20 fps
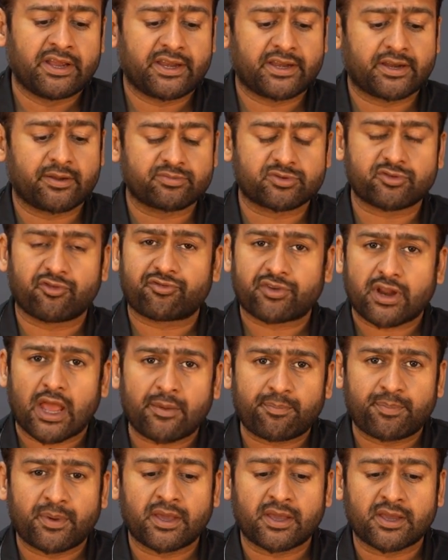in terms of
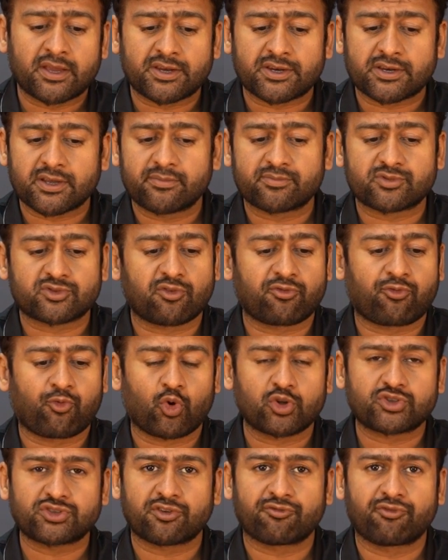typing, in terms of
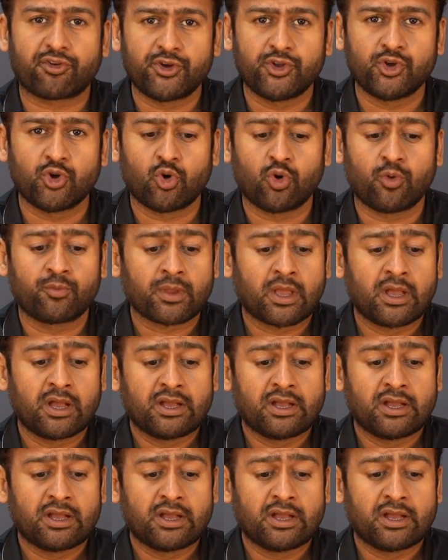watching video,